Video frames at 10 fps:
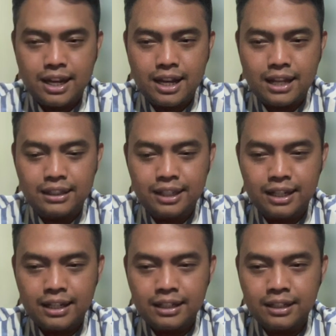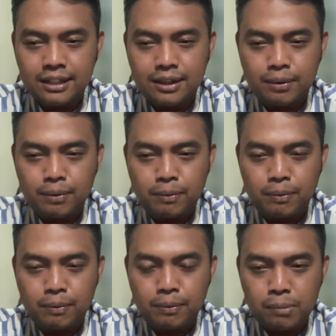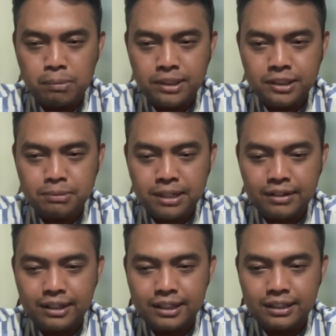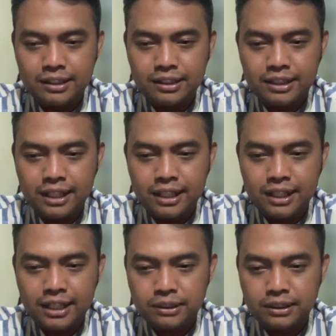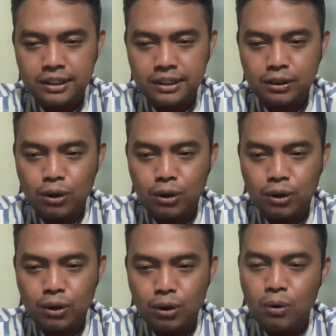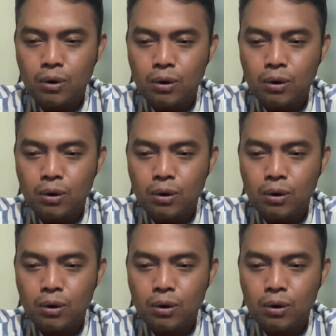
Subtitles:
and then when you open this barrier, the gas will then go